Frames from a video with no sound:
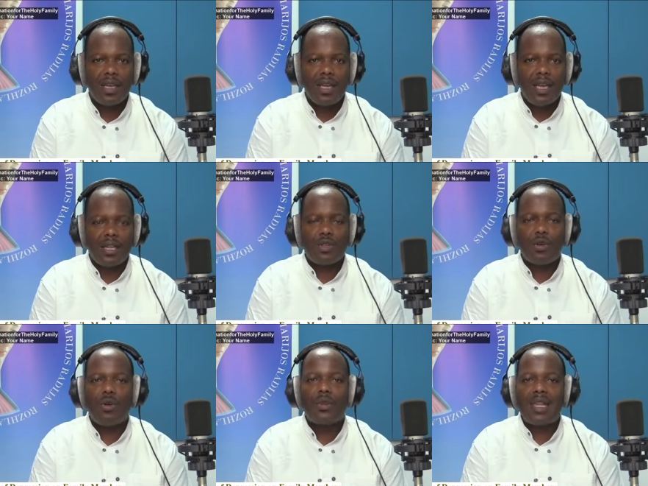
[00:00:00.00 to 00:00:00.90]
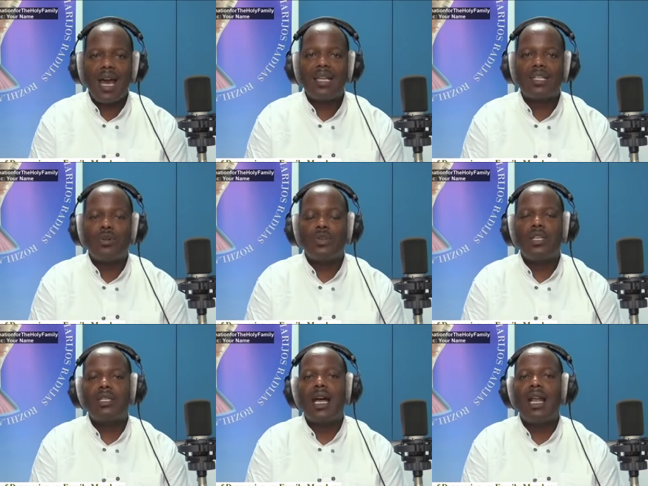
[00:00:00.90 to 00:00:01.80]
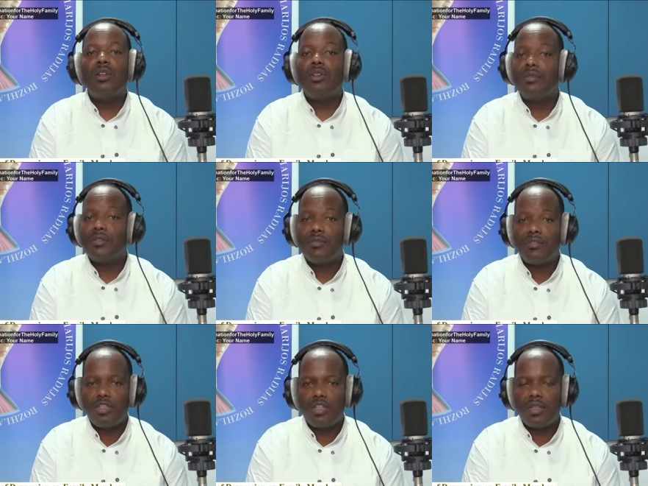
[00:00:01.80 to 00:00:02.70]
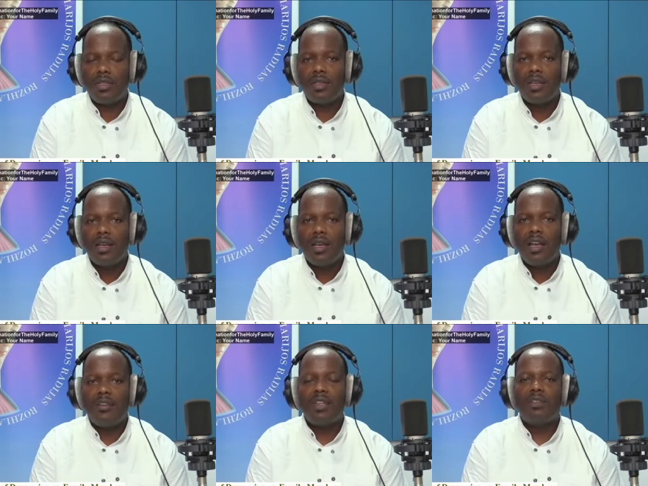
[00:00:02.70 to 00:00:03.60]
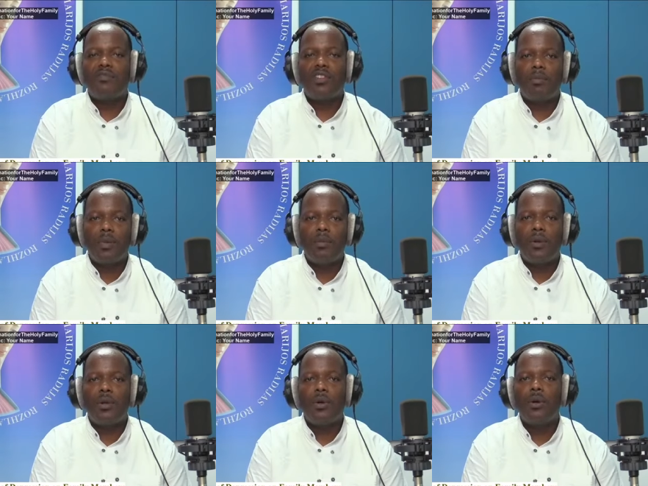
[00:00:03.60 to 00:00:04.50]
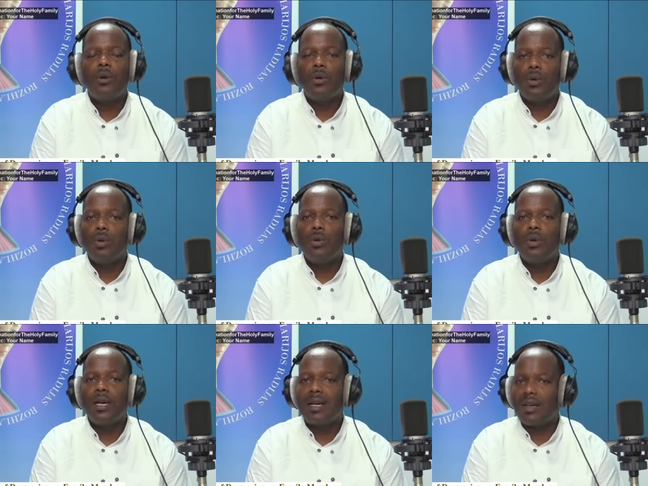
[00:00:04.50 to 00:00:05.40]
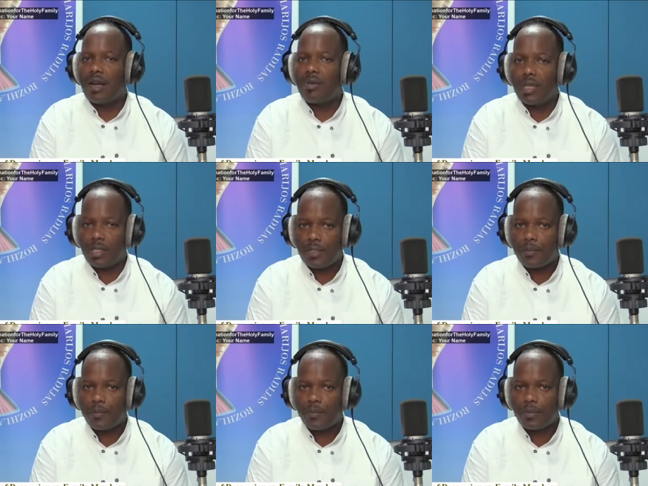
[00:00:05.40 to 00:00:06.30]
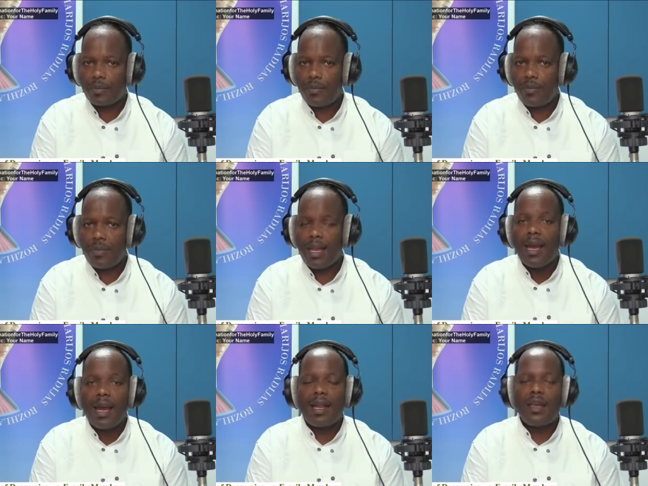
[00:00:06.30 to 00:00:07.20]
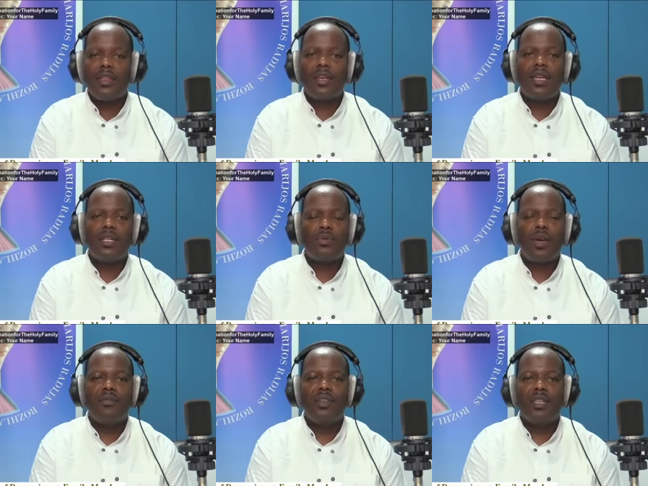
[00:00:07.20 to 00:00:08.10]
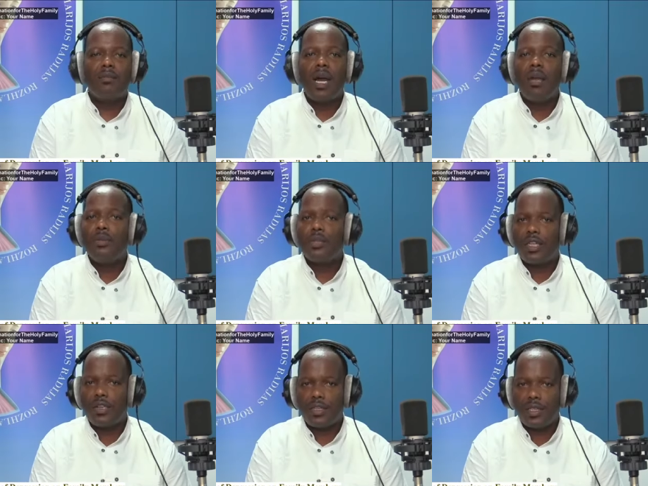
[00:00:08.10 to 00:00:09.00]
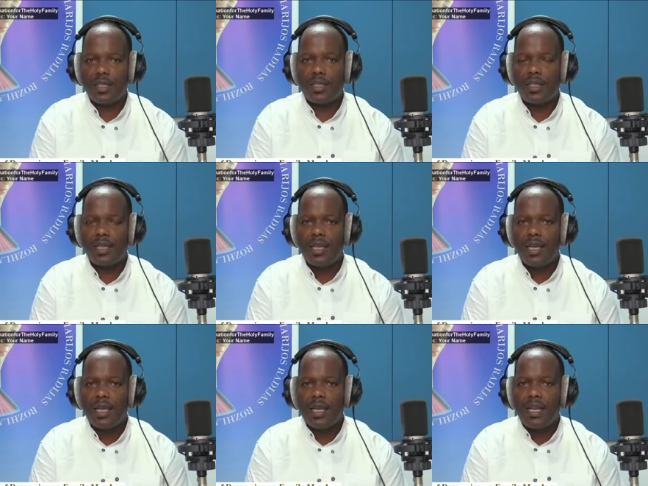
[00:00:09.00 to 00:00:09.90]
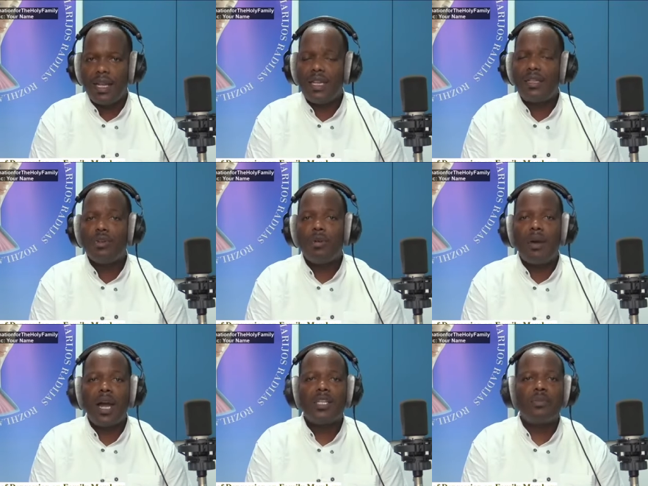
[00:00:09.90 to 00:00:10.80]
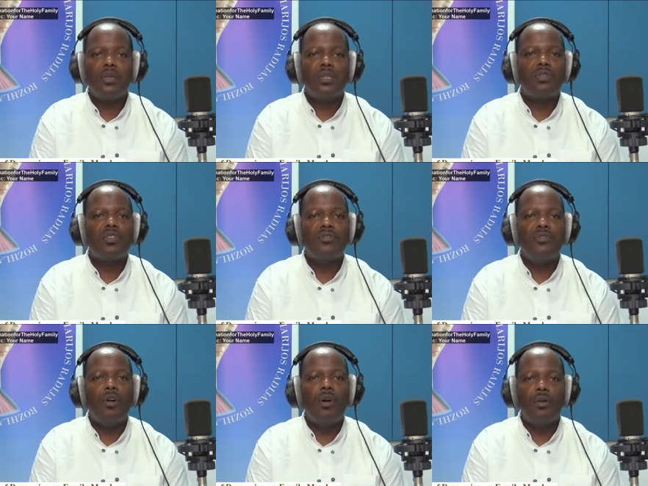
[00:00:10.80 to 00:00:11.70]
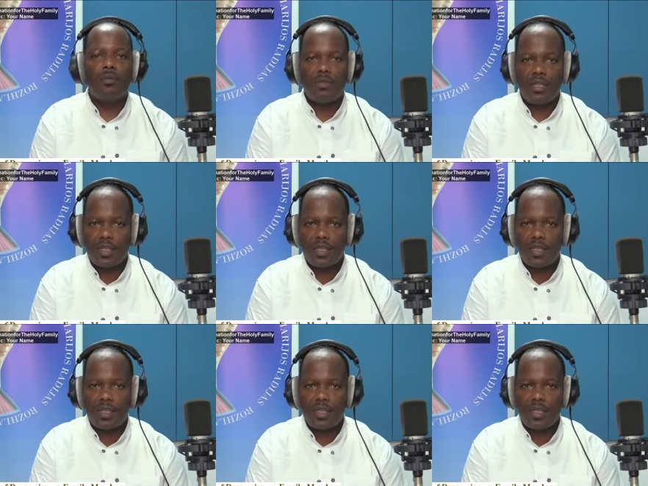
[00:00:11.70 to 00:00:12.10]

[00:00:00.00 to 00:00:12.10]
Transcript: And so that causes a lot of confusion, even for the people who are around us. And I think that's why even the Bible tells us let your minds be transformed.